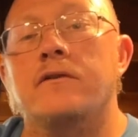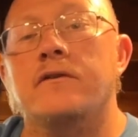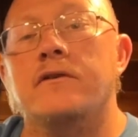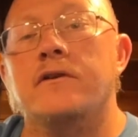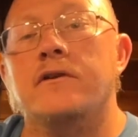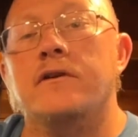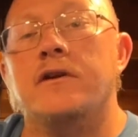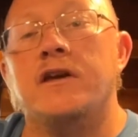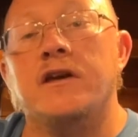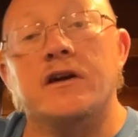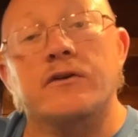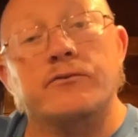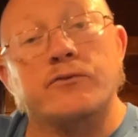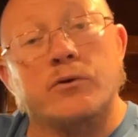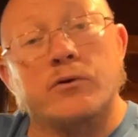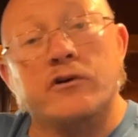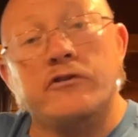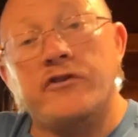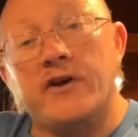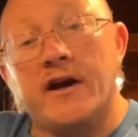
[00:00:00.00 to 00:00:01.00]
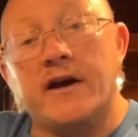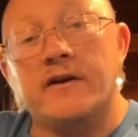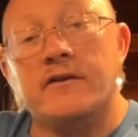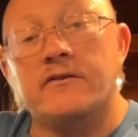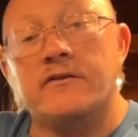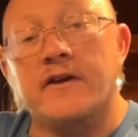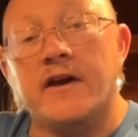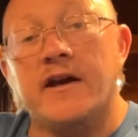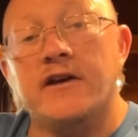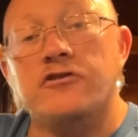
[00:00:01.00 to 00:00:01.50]
he of course
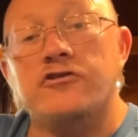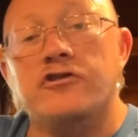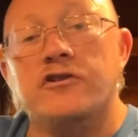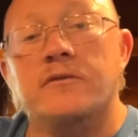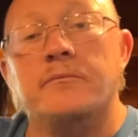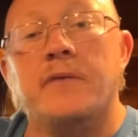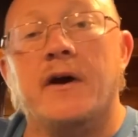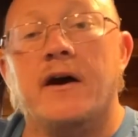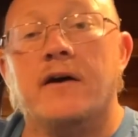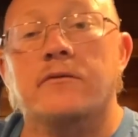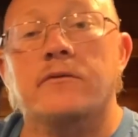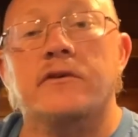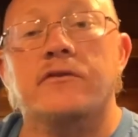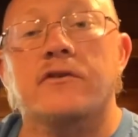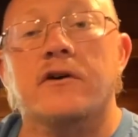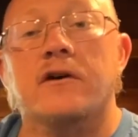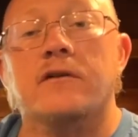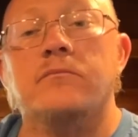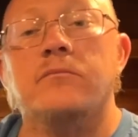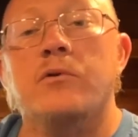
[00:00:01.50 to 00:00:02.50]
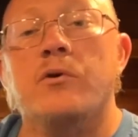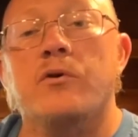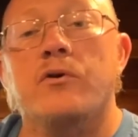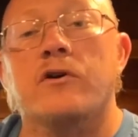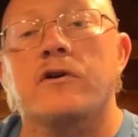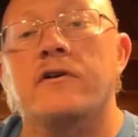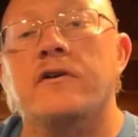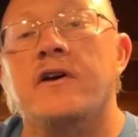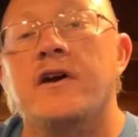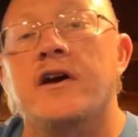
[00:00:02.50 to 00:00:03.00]
has AGM batteries on
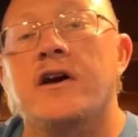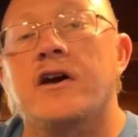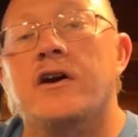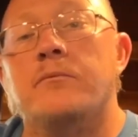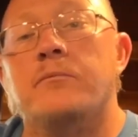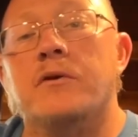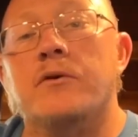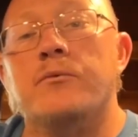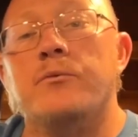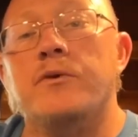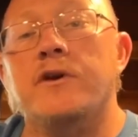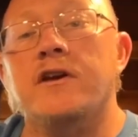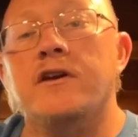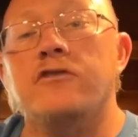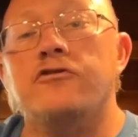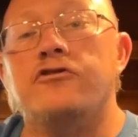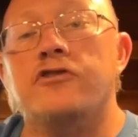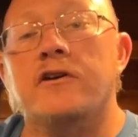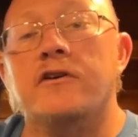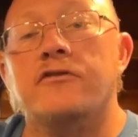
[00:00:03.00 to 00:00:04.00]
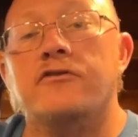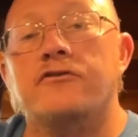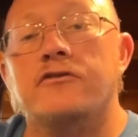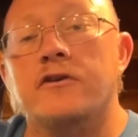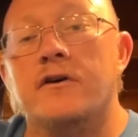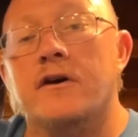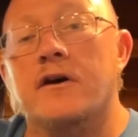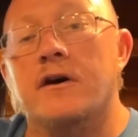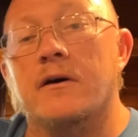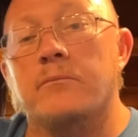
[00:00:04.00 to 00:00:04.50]
board, but we just
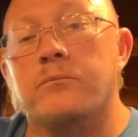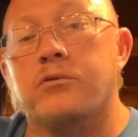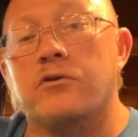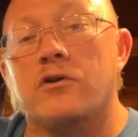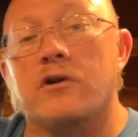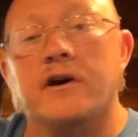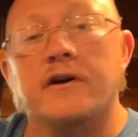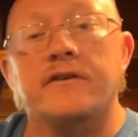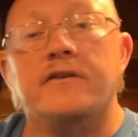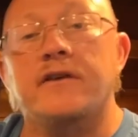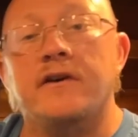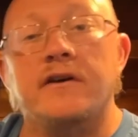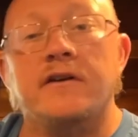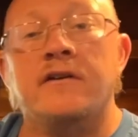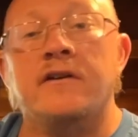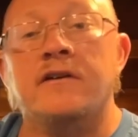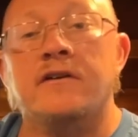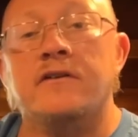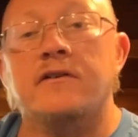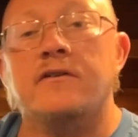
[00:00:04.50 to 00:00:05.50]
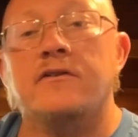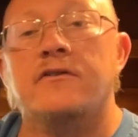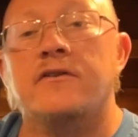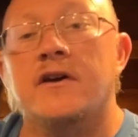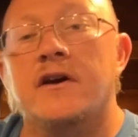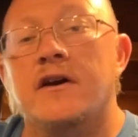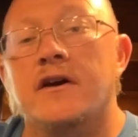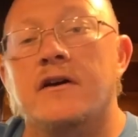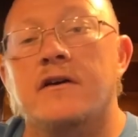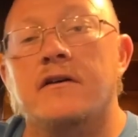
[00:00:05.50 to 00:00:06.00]
plugged in his
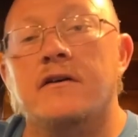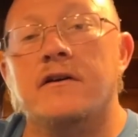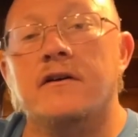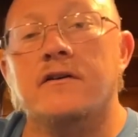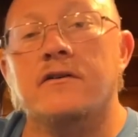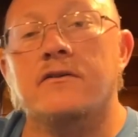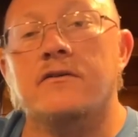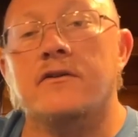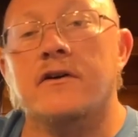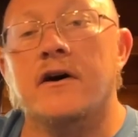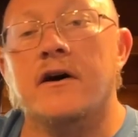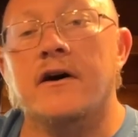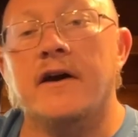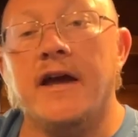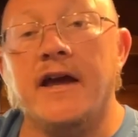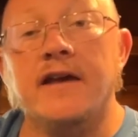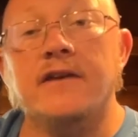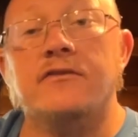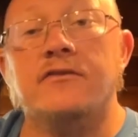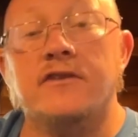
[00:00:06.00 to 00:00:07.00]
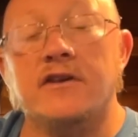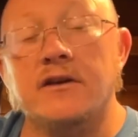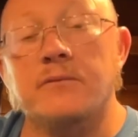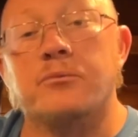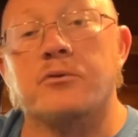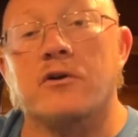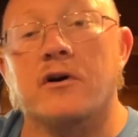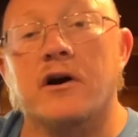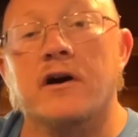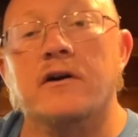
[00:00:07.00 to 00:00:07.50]
AC
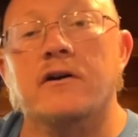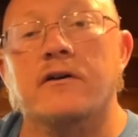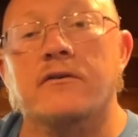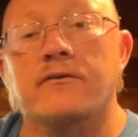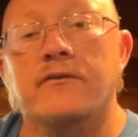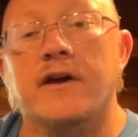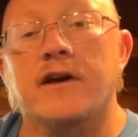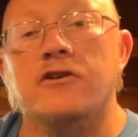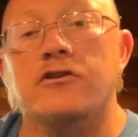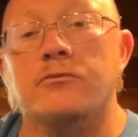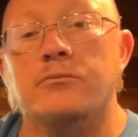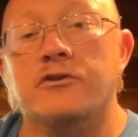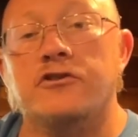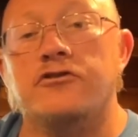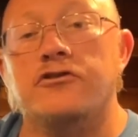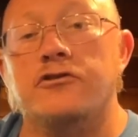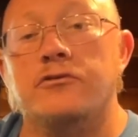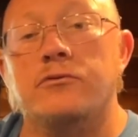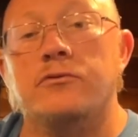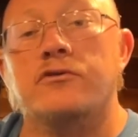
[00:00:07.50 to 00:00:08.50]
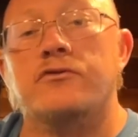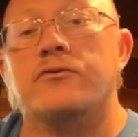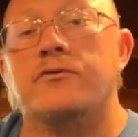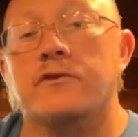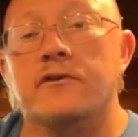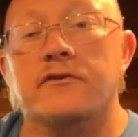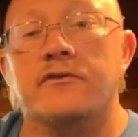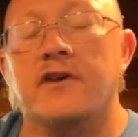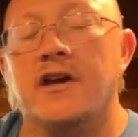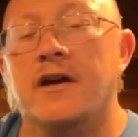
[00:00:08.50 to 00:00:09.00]
plug that you would use,
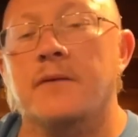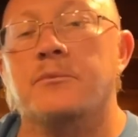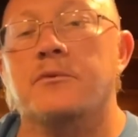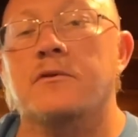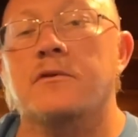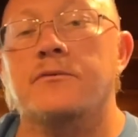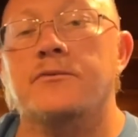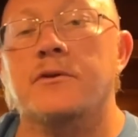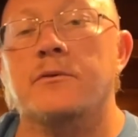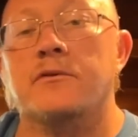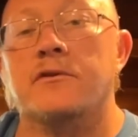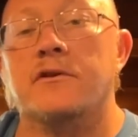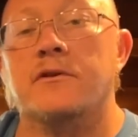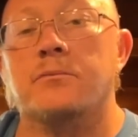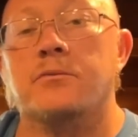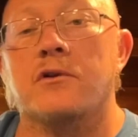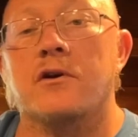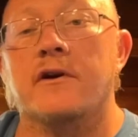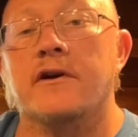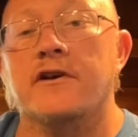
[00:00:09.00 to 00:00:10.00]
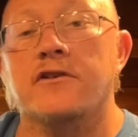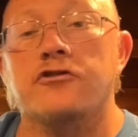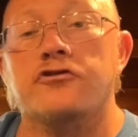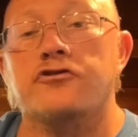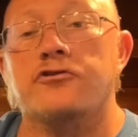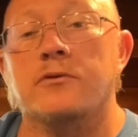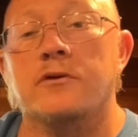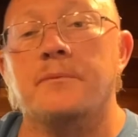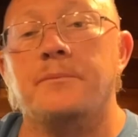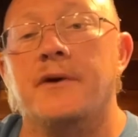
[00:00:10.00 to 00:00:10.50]
for example, if you were going to plug into
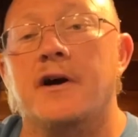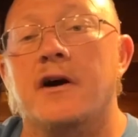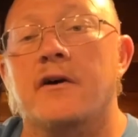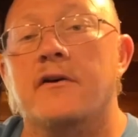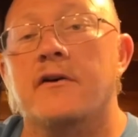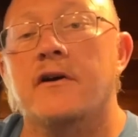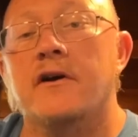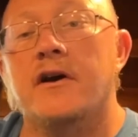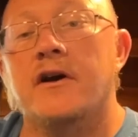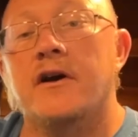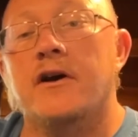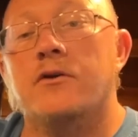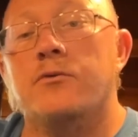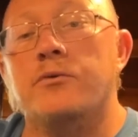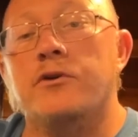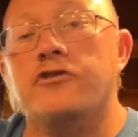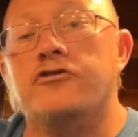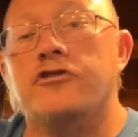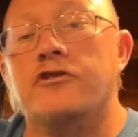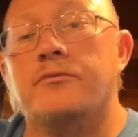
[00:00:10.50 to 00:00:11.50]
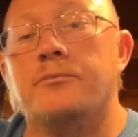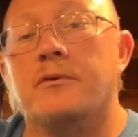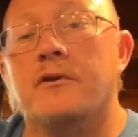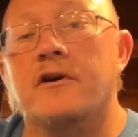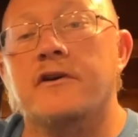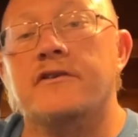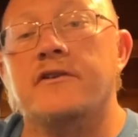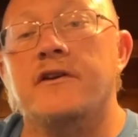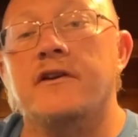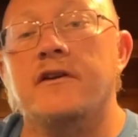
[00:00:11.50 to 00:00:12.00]
shore power. We just
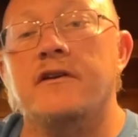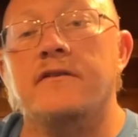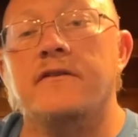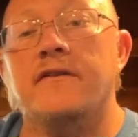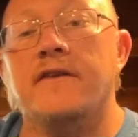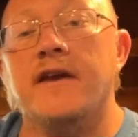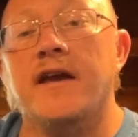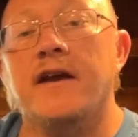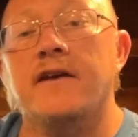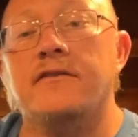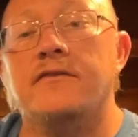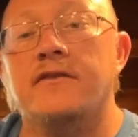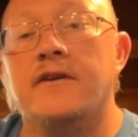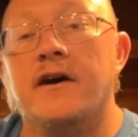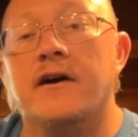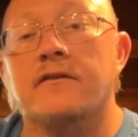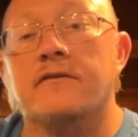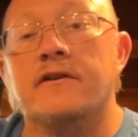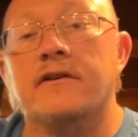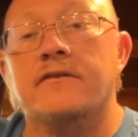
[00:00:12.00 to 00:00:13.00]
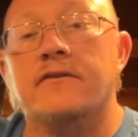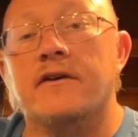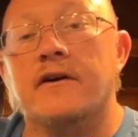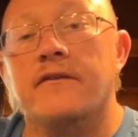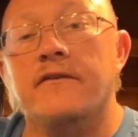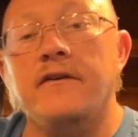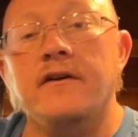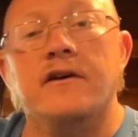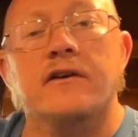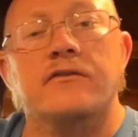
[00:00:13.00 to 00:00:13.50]
plugged it into the AC outlets
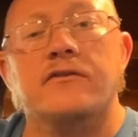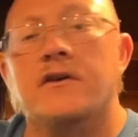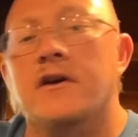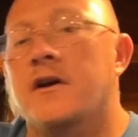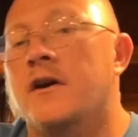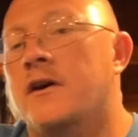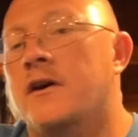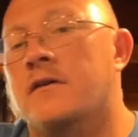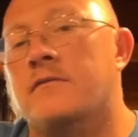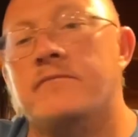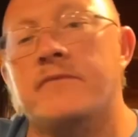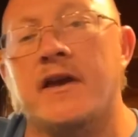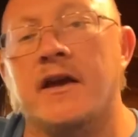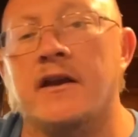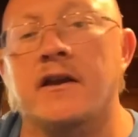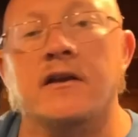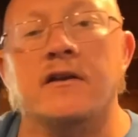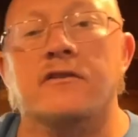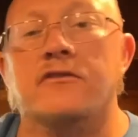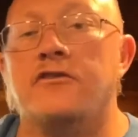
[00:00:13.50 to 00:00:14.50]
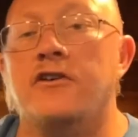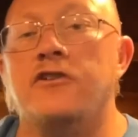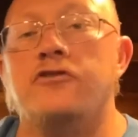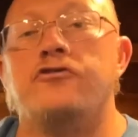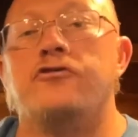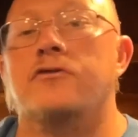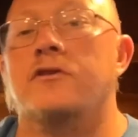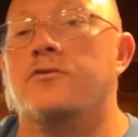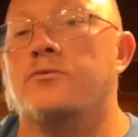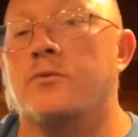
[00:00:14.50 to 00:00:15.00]
on this, and it
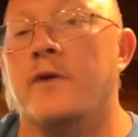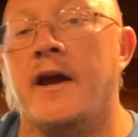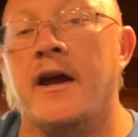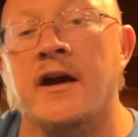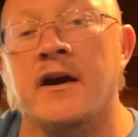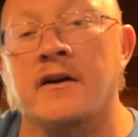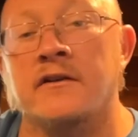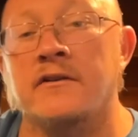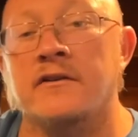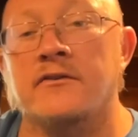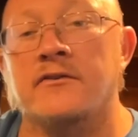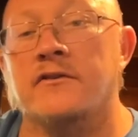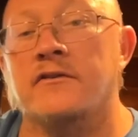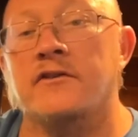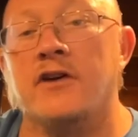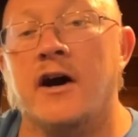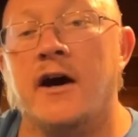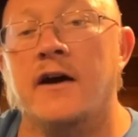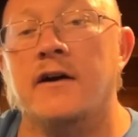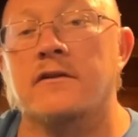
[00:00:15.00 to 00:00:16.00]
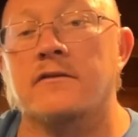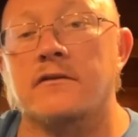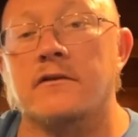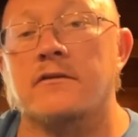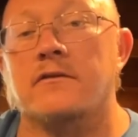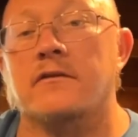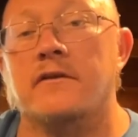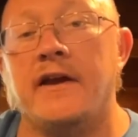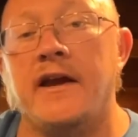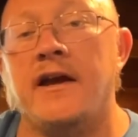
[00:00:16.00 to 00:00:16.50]
essentially ran his entire
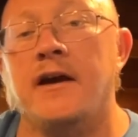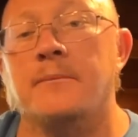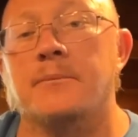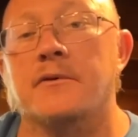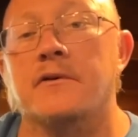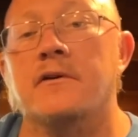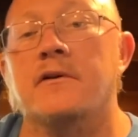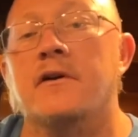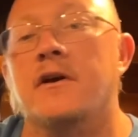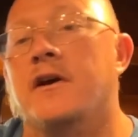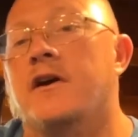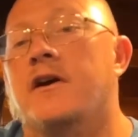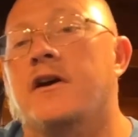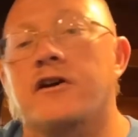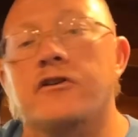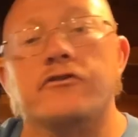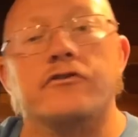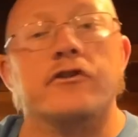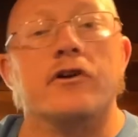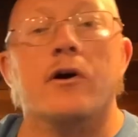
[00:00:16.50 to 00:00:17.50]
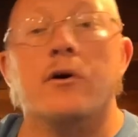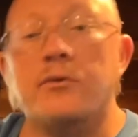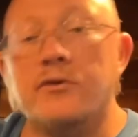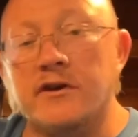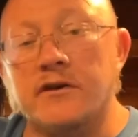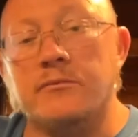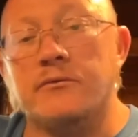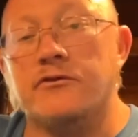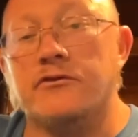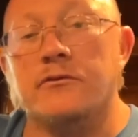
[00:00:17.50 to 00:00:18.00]
little camper as though
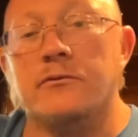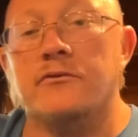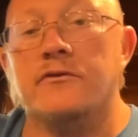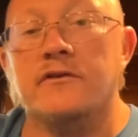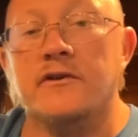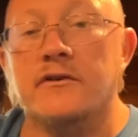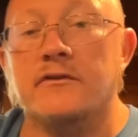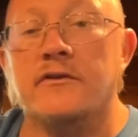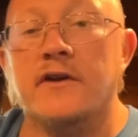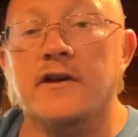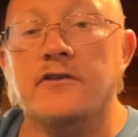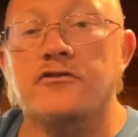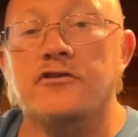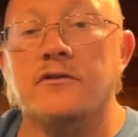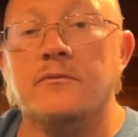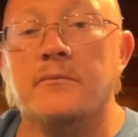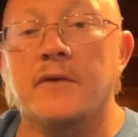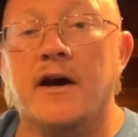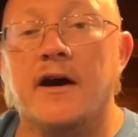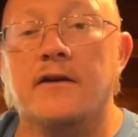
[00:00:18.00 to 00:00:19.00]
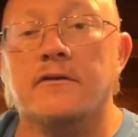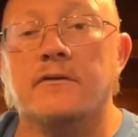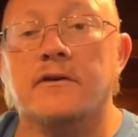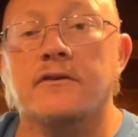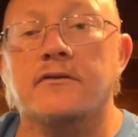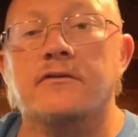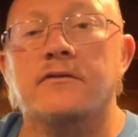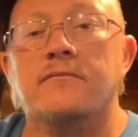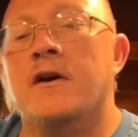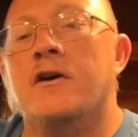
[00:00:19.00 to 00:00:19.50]
he was using his AGM
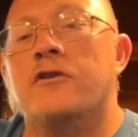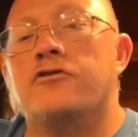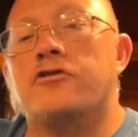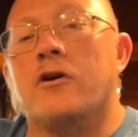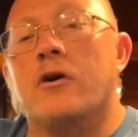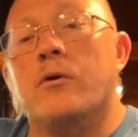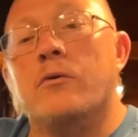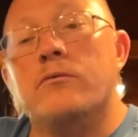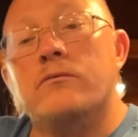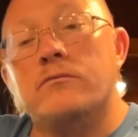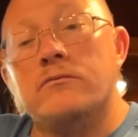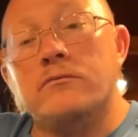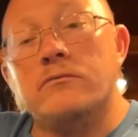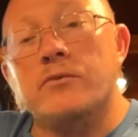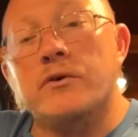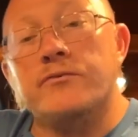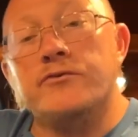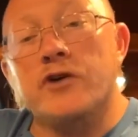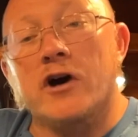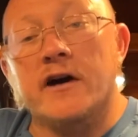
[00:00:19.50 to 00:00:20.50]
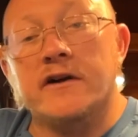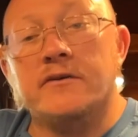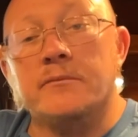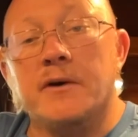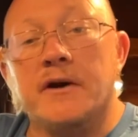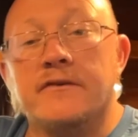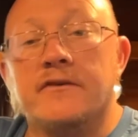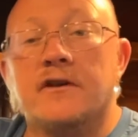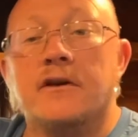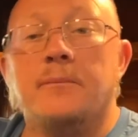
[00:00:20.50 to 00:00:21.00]
batteries. So we've talked
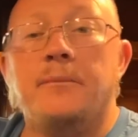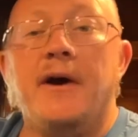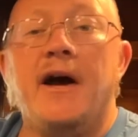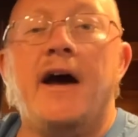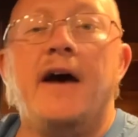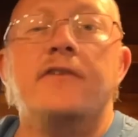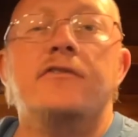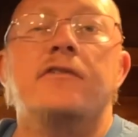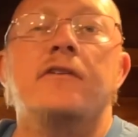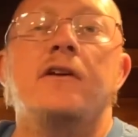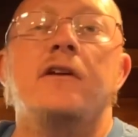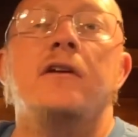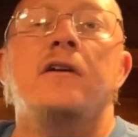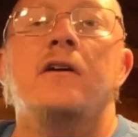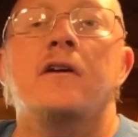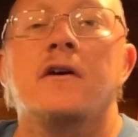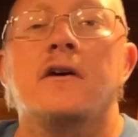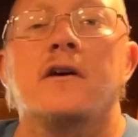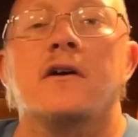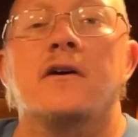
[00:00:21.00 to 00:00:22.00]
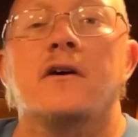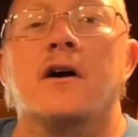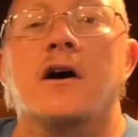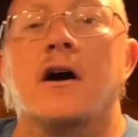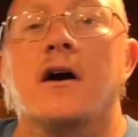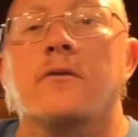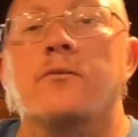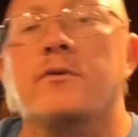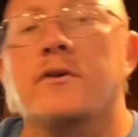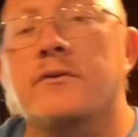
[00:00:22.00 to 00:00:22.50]
about the capacity.
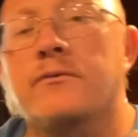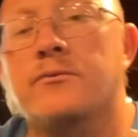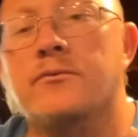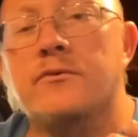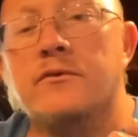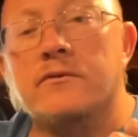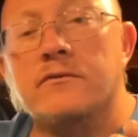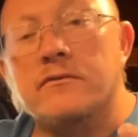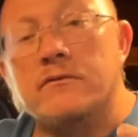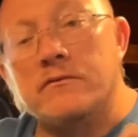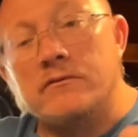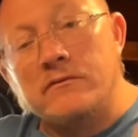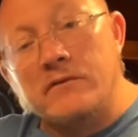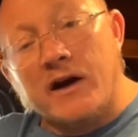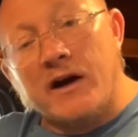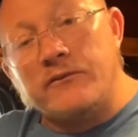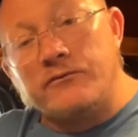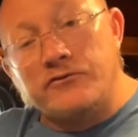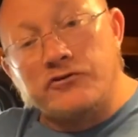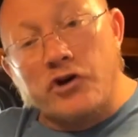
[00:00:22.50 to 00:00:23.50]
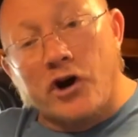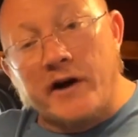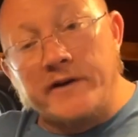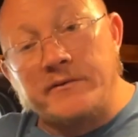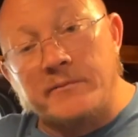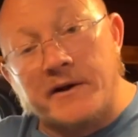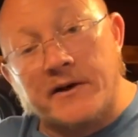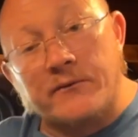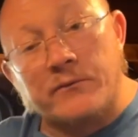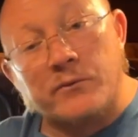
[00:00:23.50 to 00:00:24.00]
I've
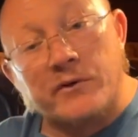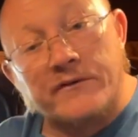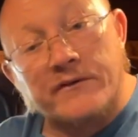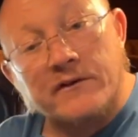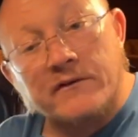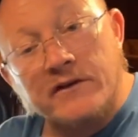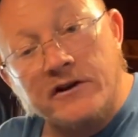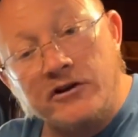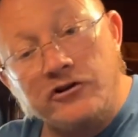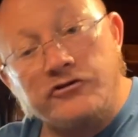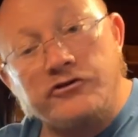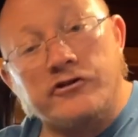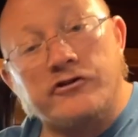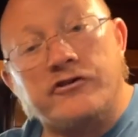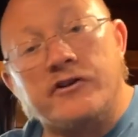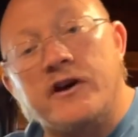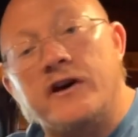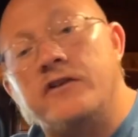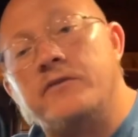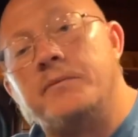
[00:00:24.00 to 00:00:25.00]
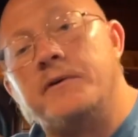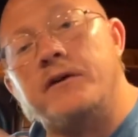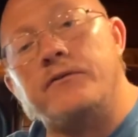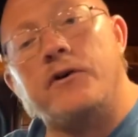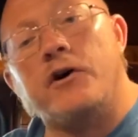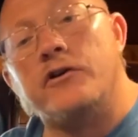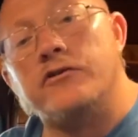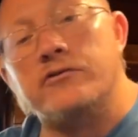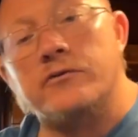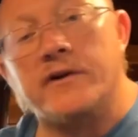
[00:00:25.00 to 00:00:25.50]
talked about what the literature says, but
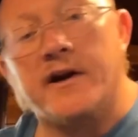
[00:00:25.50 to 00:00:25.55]
I've also